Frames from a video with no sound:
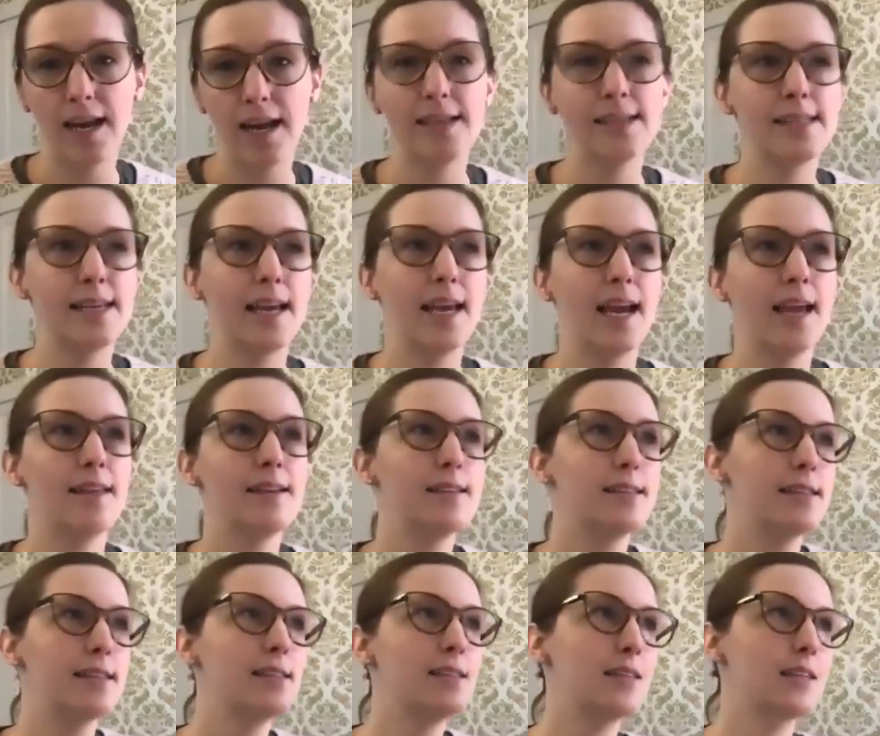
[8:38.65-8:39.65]
I say, hey, this
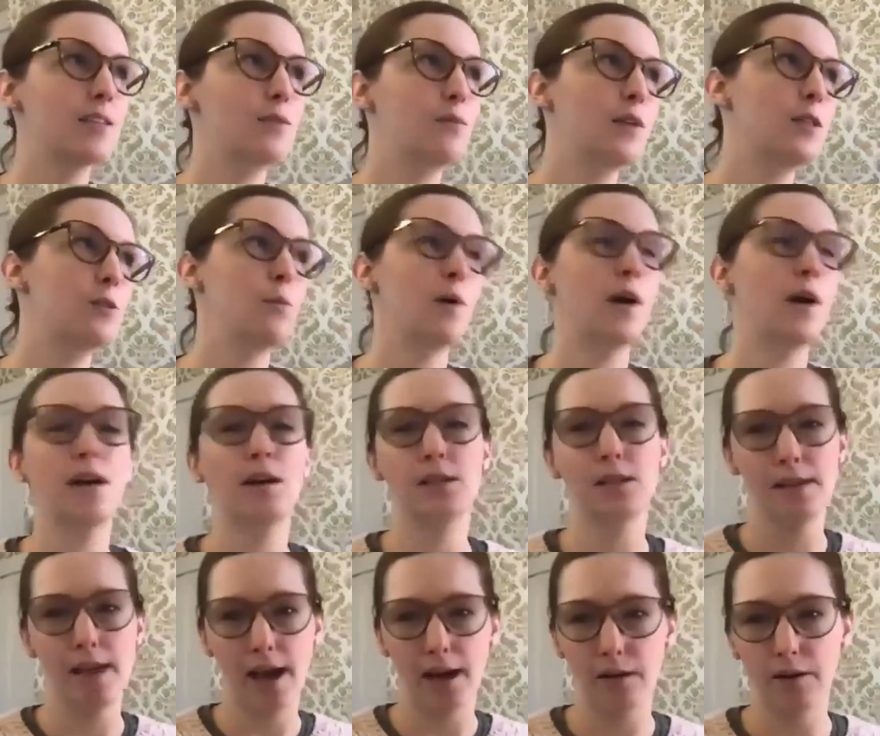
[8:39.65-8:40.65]
is 6 weeks prior to
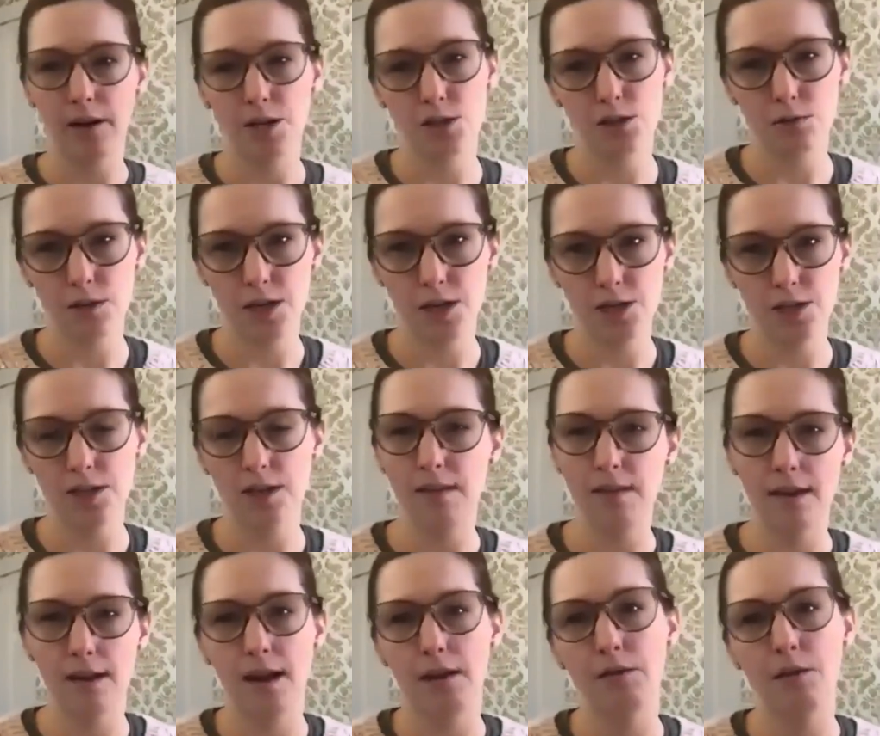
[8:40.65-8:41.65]
that graduation. And
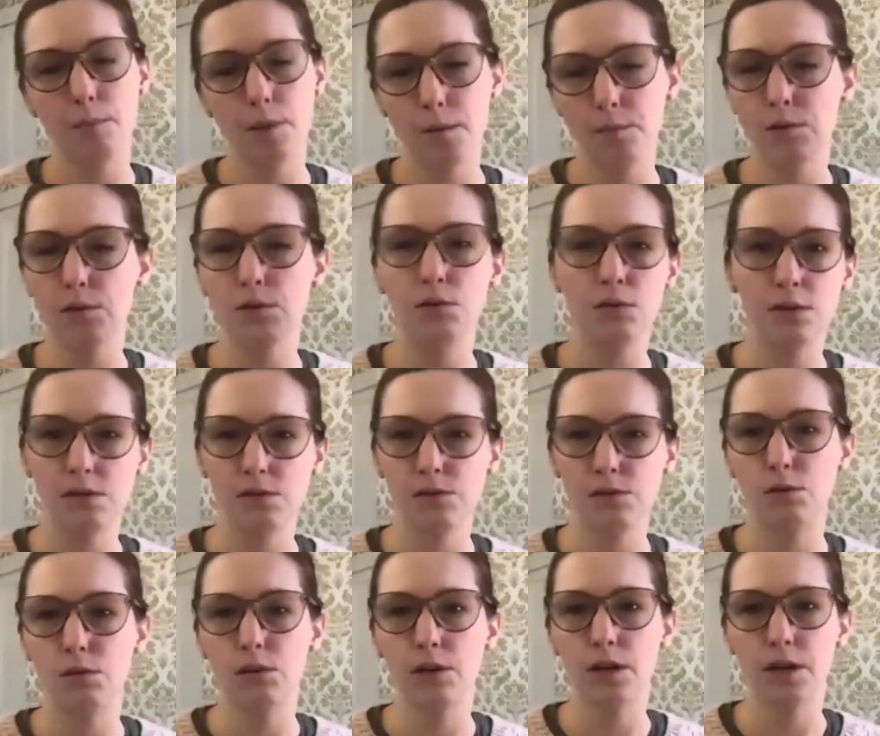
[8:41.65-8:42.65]
then I remember who it's
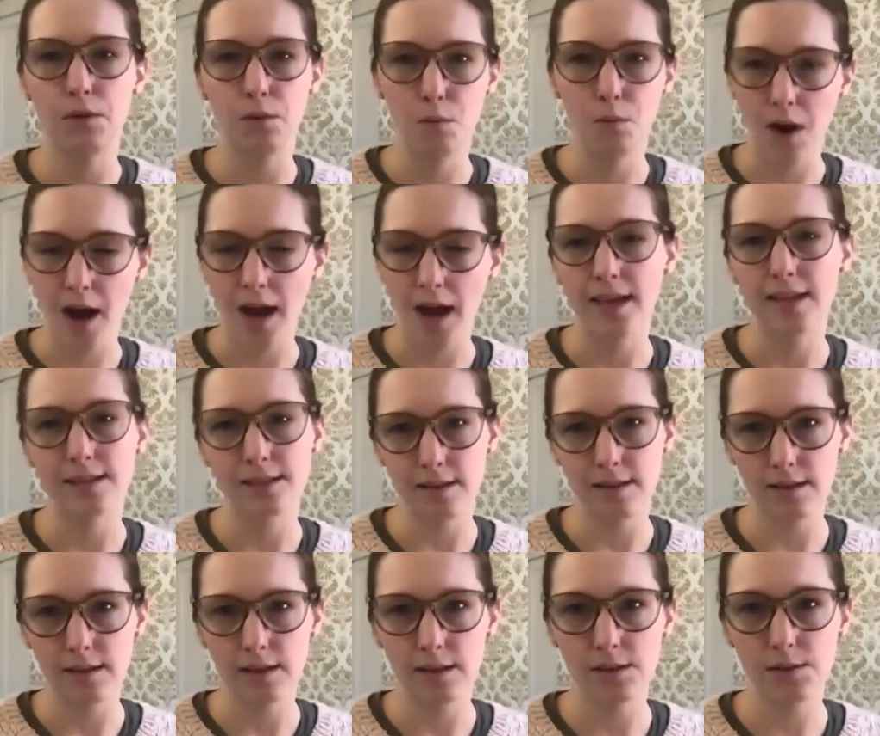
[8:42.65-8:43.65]
for and why it's
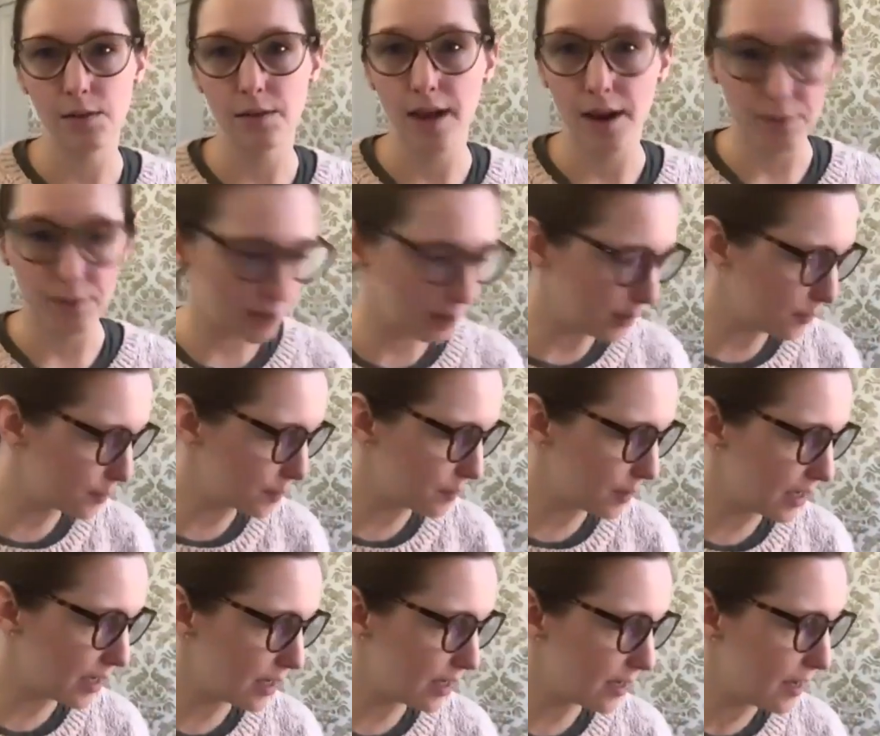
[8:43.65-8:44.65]
in there. So that really helps
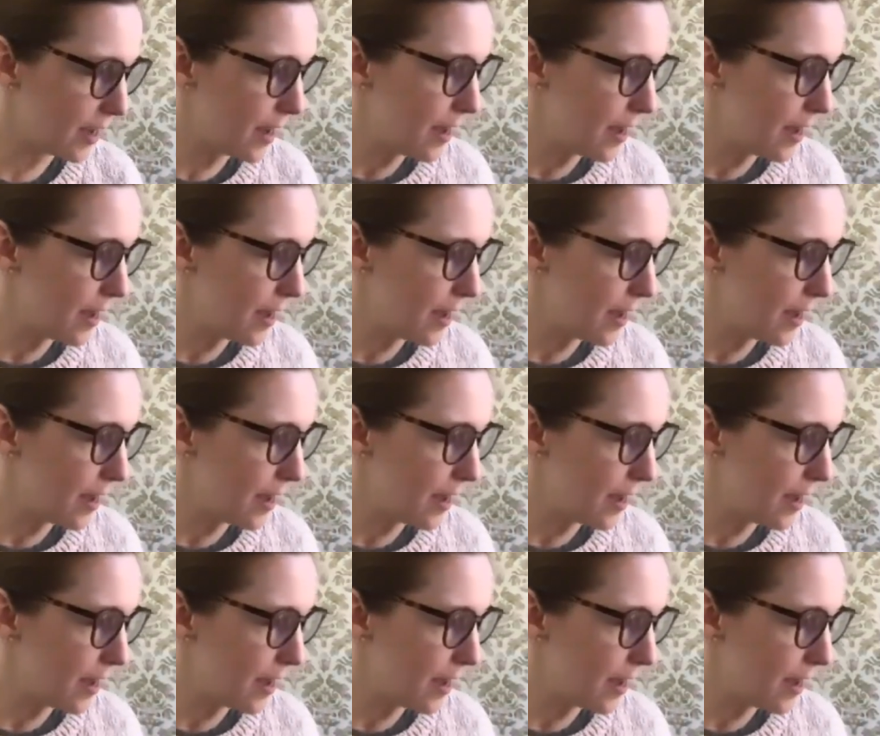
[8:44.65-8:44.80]
me.